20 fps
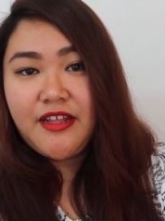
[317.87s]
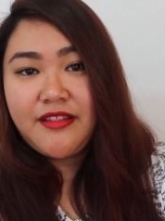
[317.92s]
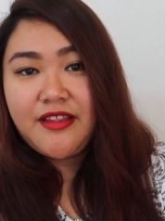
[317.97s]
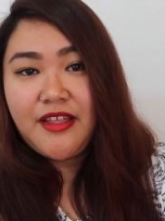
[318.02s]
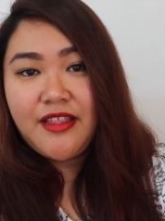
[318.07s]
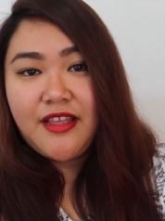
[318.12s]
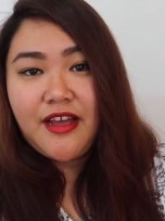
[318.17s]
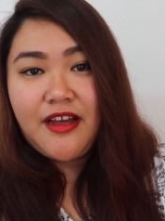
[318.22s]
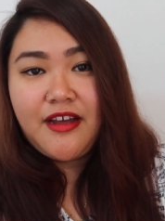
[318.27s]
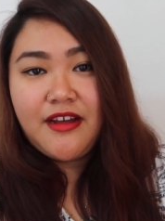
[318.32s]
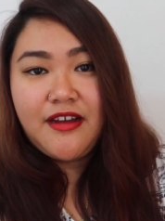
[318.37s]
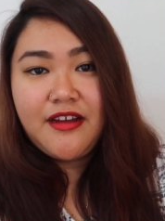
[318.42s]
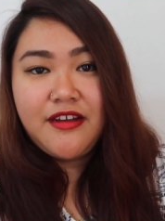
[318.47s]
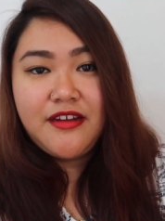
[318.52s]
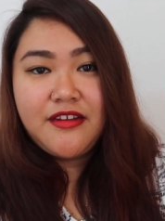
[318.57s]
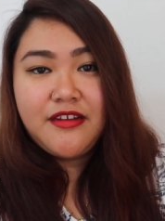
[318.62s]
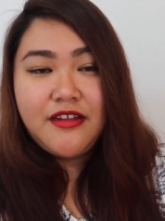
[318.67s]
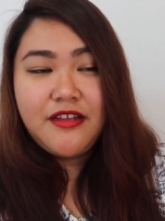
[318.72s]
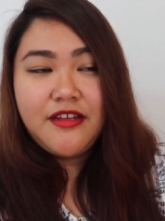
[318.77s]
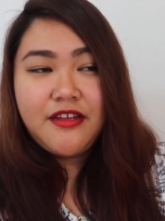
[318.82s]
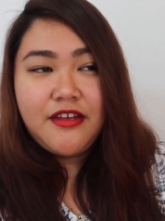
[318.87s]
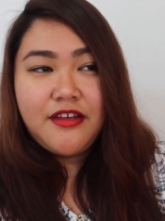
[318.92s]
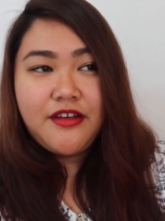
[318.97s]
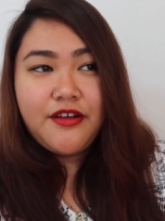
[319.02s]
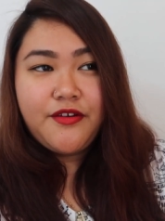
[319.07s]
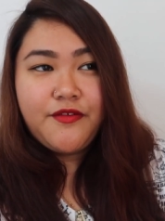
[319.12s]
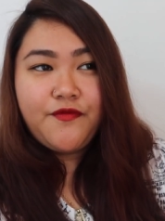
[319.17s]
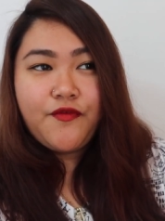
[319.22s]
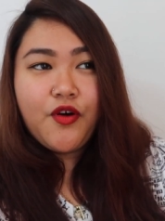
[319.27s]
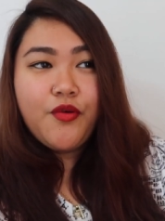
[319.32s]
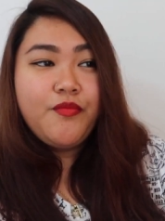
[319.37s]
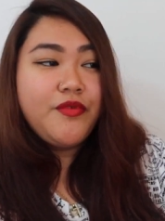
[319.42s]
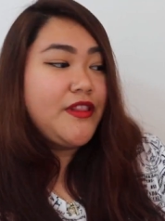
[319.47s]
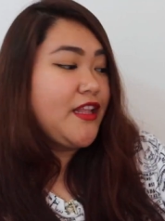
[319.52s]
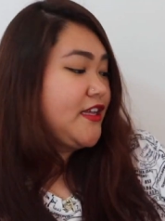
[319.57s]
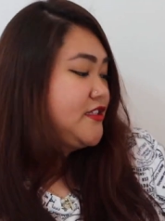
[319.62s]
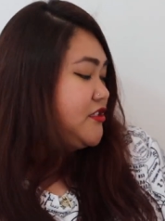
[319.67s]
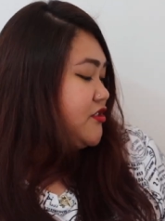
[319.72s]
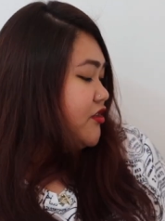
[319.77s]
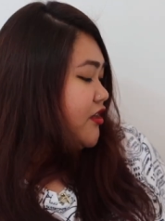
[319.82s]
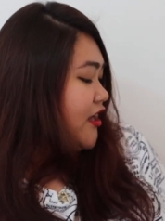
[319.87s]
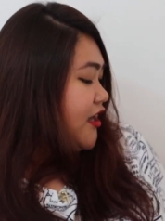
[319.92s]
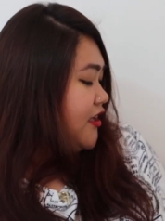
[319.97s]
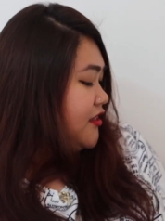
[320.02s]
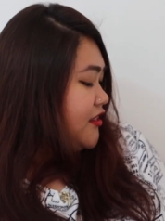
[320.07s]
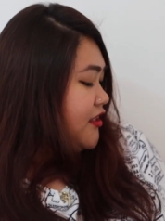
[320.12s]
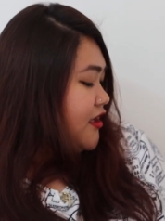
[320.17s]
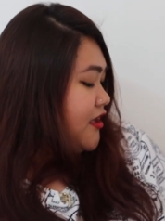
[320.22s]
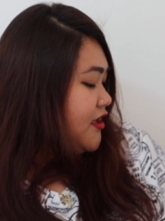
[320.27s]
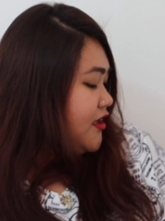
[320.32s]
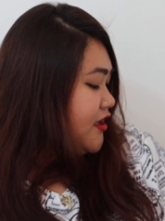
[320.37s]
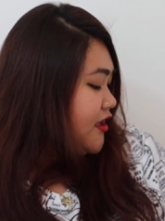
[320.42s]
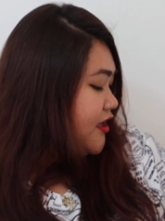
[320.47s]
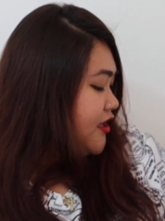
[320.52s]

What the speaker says: natirang foam cleanser ata.